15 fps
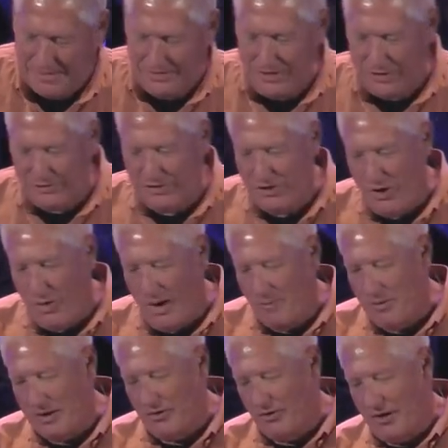Years ago, I
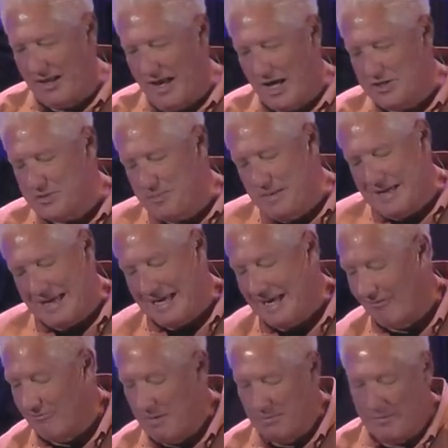went and heard a guy speak. I
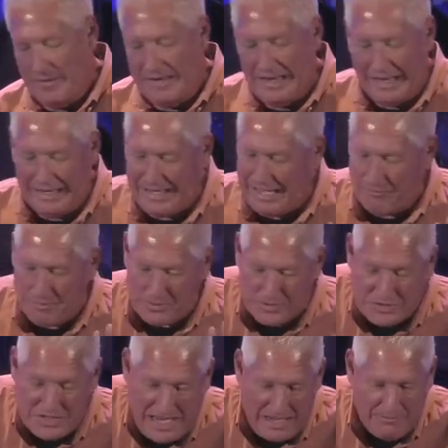can't remember the, I can't remember
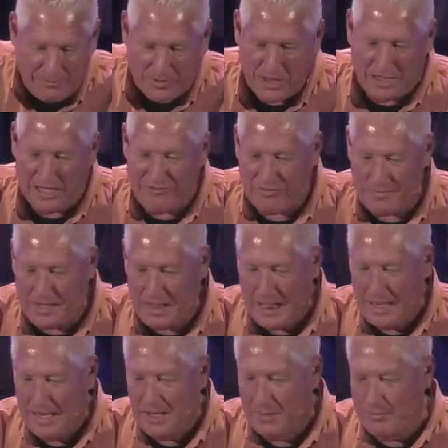his name for the life of me,
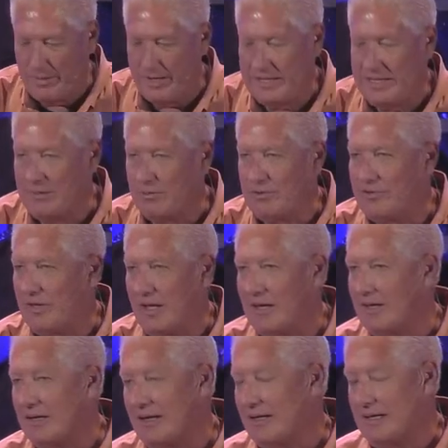but he was
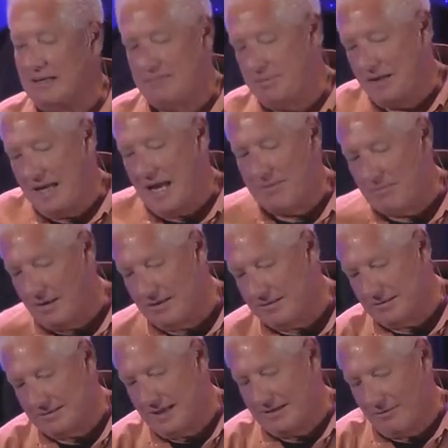uh, he became
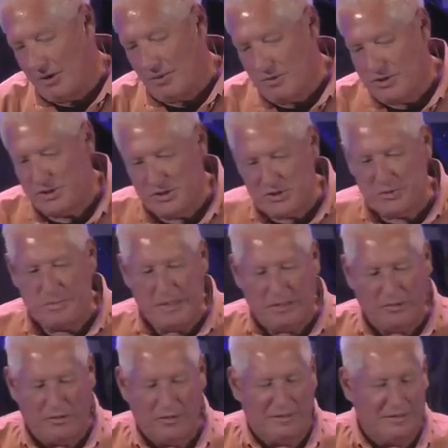a kind of a Christian
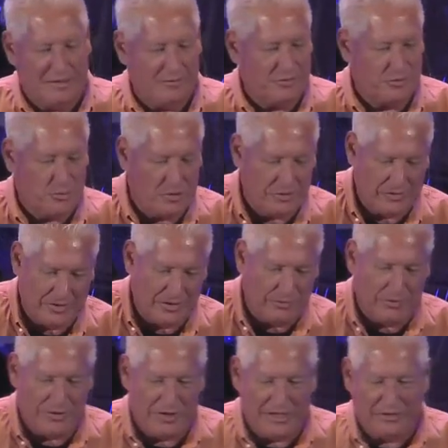speaker of sorts and
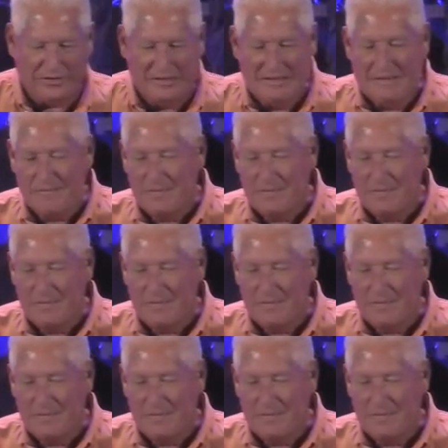different things.